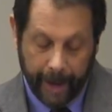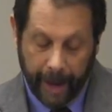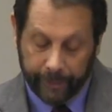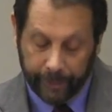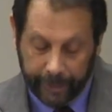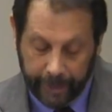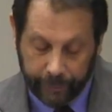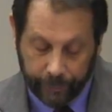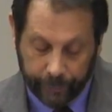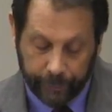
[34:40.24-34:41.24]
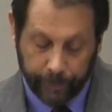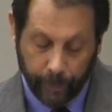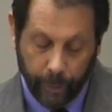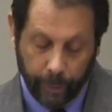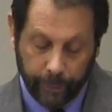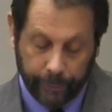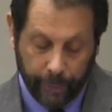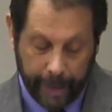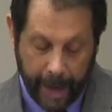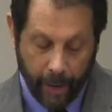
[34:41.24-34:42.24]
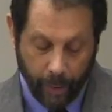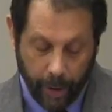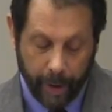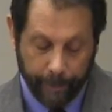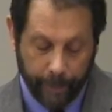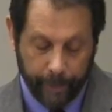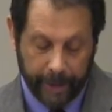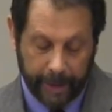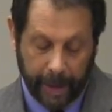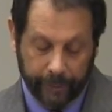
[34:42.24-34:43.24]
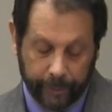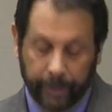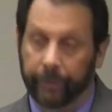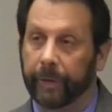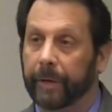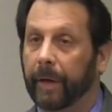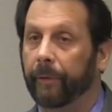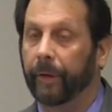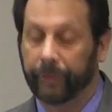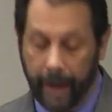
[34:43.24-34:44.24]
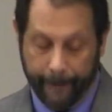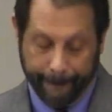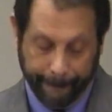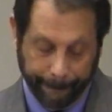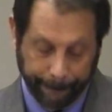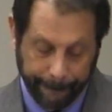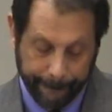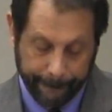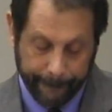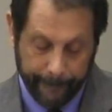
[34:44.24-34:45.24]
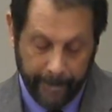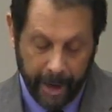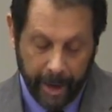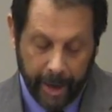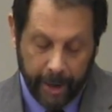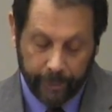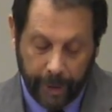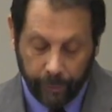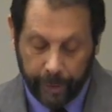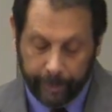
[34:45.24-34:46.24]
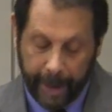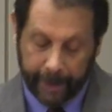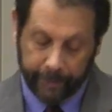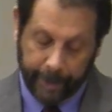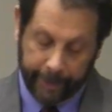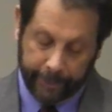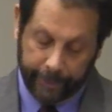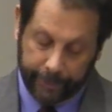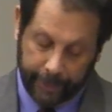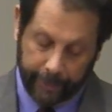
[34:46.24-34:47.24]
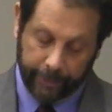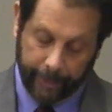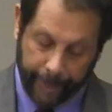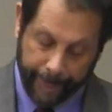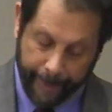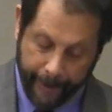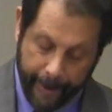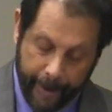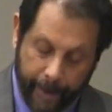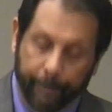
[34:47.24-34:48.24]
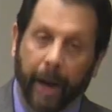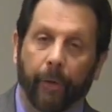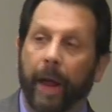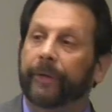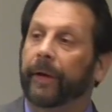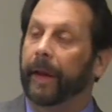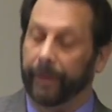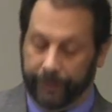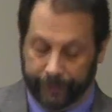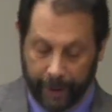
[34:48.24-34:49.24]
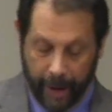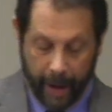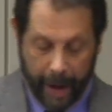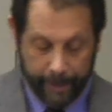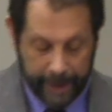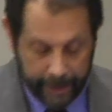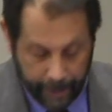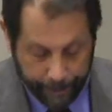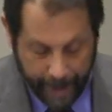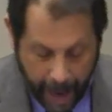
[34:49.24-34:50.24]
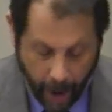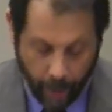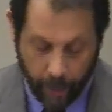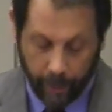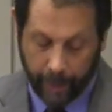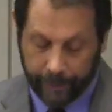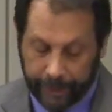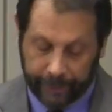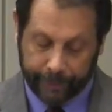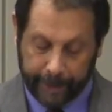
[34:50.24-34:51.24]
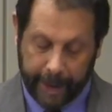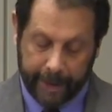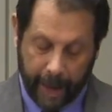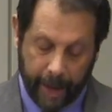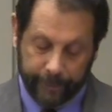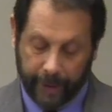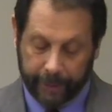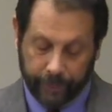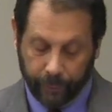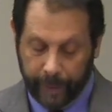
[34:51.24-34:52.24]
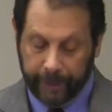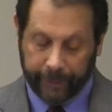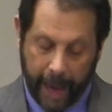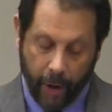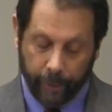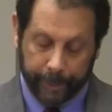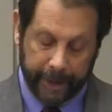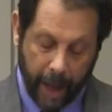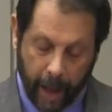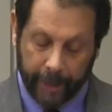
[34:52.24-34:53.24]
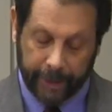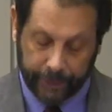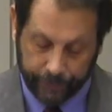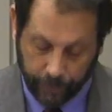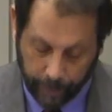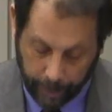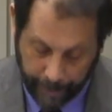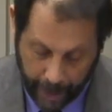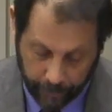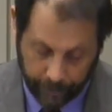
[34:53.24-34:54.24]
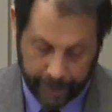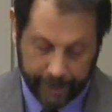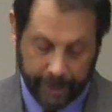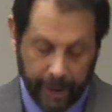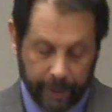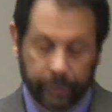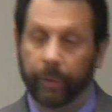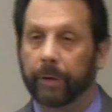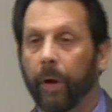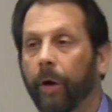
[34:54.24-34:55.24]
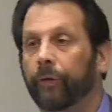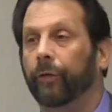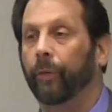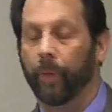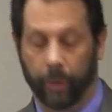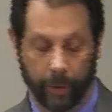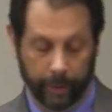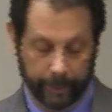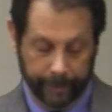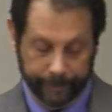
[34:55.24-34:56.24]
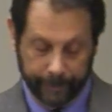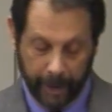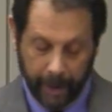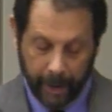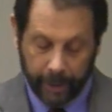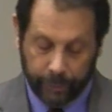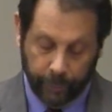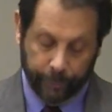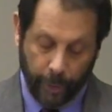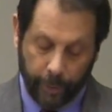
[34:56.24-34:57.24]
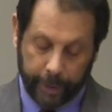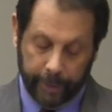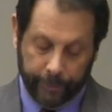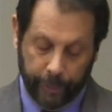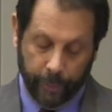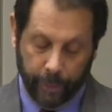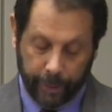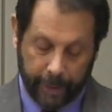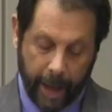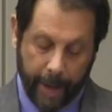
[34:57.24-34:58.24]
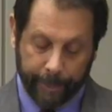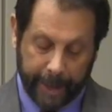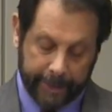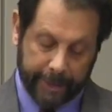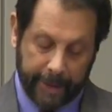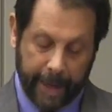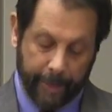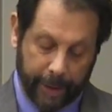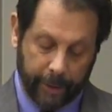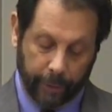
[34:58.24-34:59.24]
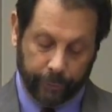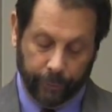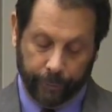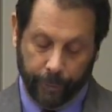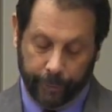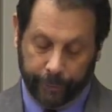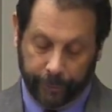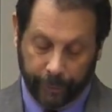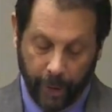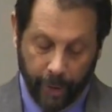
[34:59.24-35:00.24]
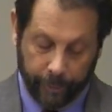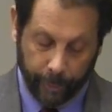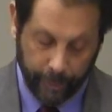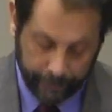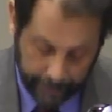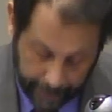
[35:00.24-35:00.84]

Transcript: as indeed Schulz's murals are now on permanent exhibition at Yad Vashem. Here's how Greenblatt explains the distinction. By resonance, I mean the power of the displayed object to reach out beyond its formal boundaries to a larger world, to evoke in the viewer the complex dynamic cultural forces from which it